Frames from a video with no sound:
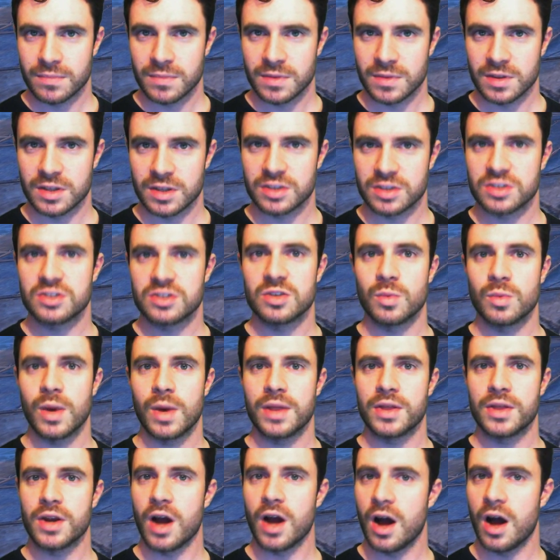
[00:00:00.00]
This is the way
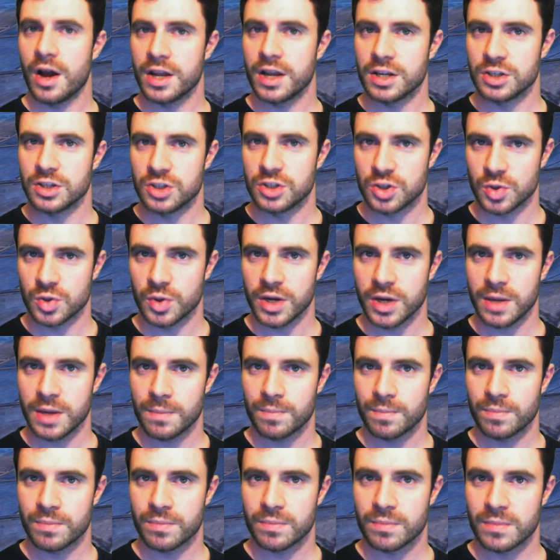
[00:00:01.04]
that I enjoy.
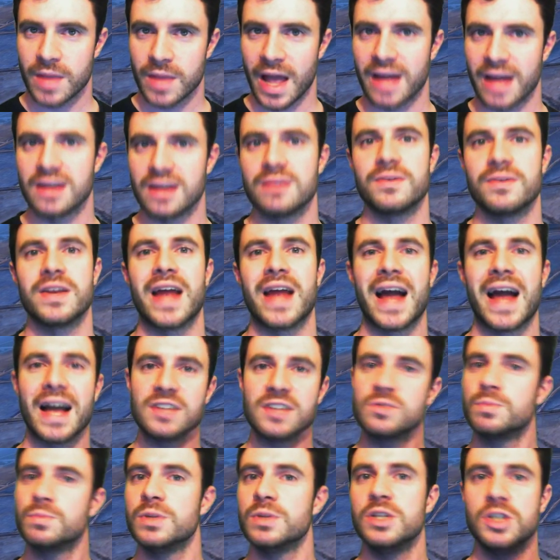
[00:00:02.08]
And if it
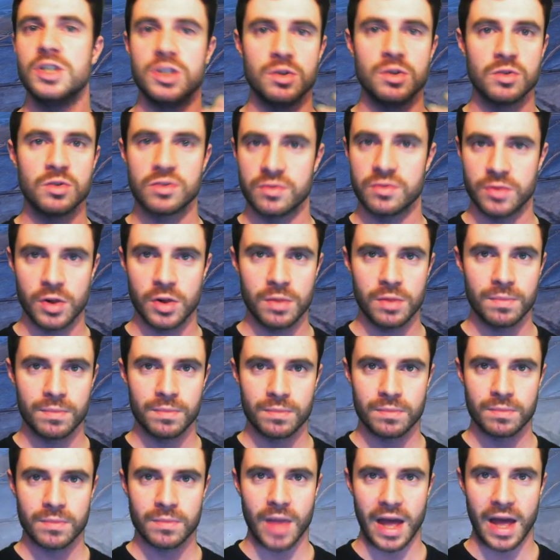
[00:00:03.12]
has been useful
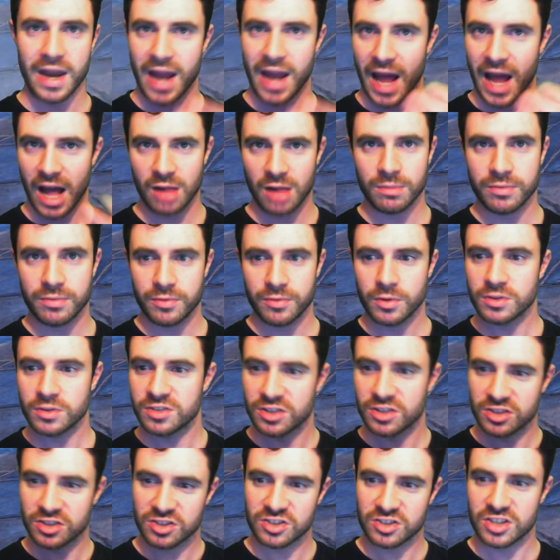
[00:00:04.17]
and helpful
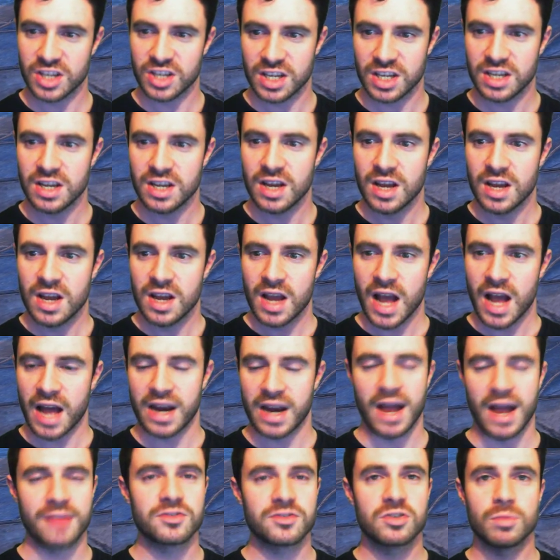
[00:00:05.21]
to see and
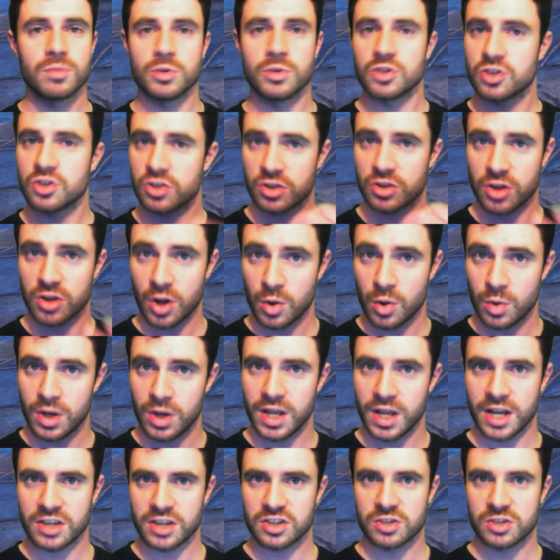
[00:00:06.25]
have someone slowly
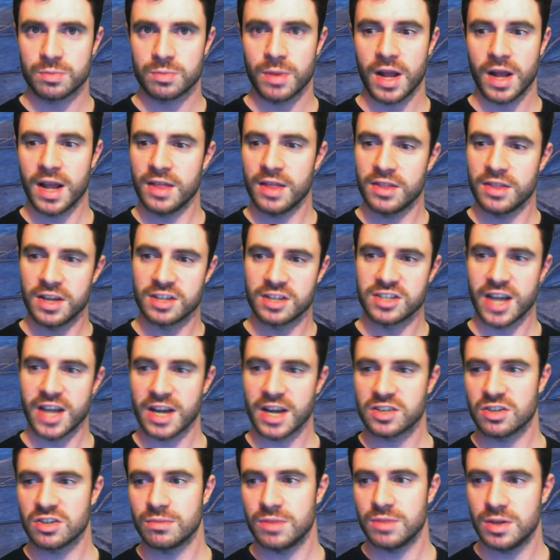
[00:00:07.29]
explain the
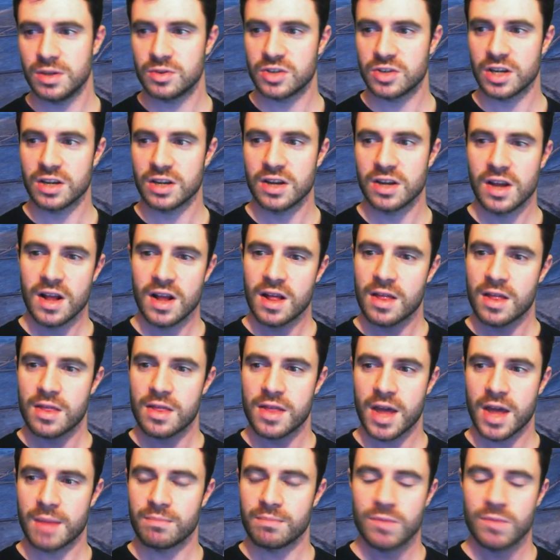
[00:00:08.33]
attacks I'm using,
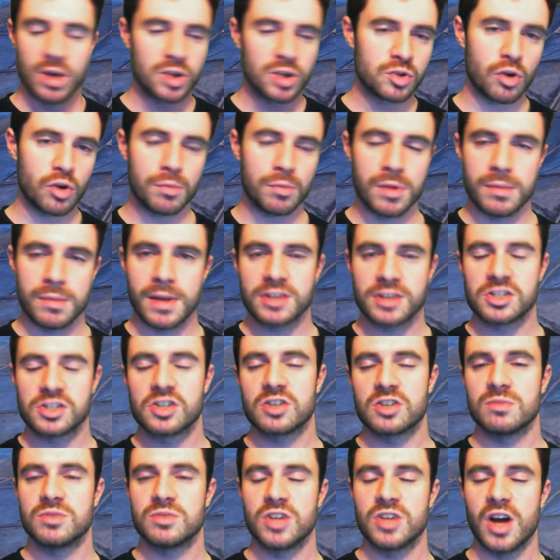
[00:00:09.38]
then drop me a message
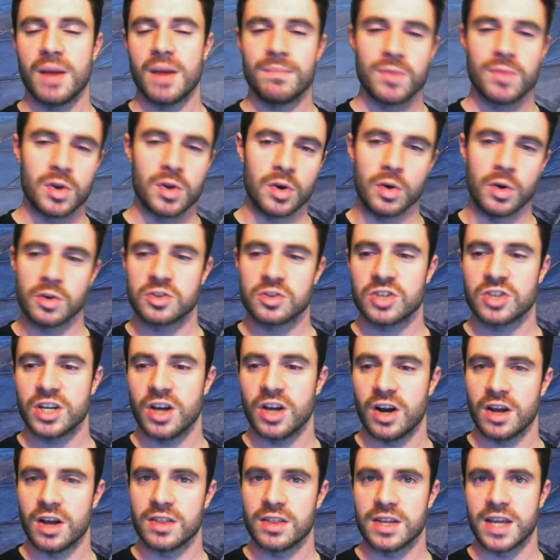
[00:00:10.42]
sometime or say
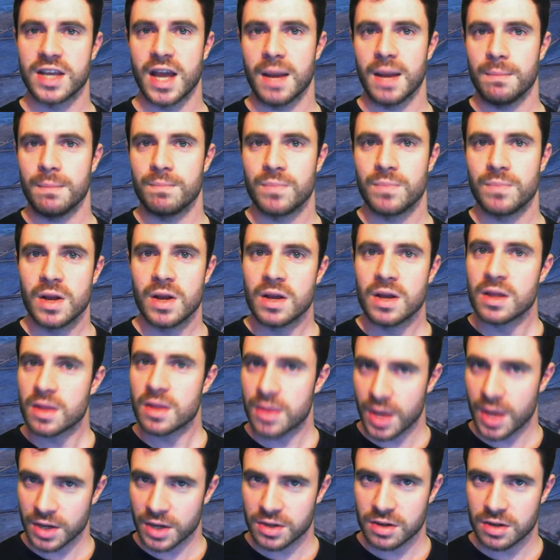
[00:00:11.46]
hi in the game.
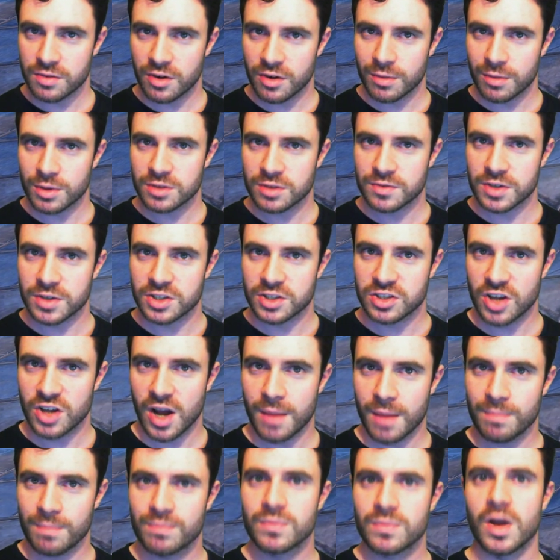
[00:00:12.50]
Thank you very much for your
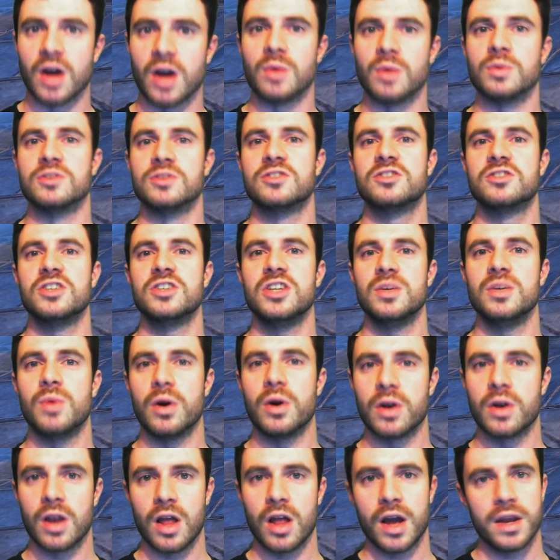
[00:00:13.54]
time. I will see you
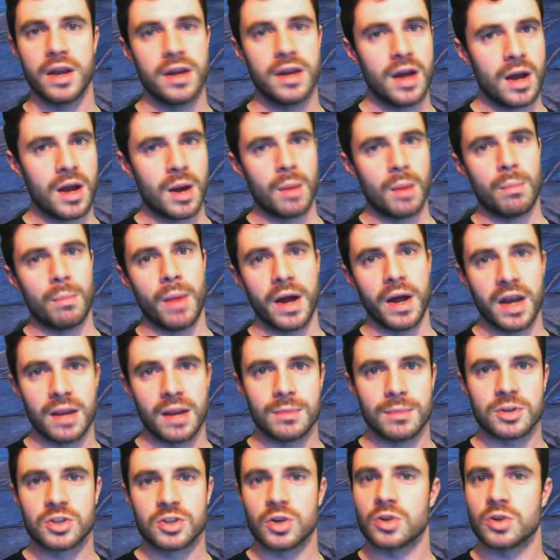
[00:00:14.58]
online. My name
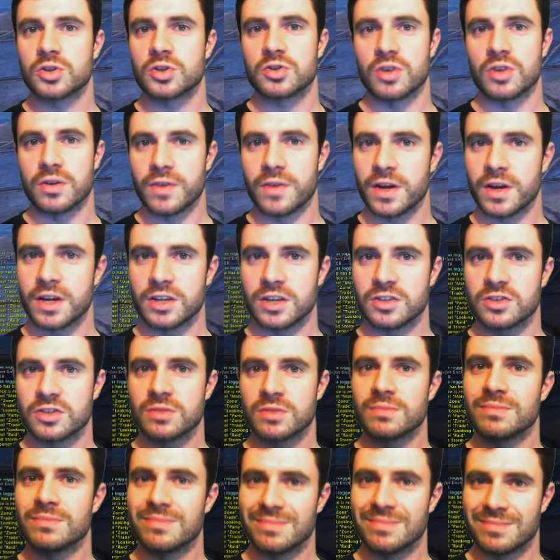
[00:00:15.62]
is Josh Strife Hayes.
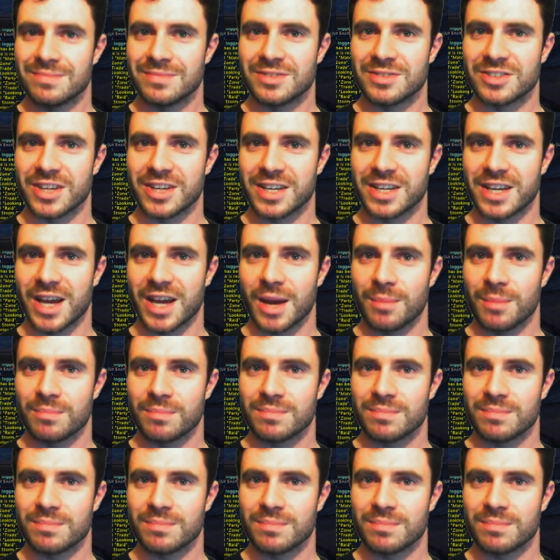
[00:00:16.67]
Take care.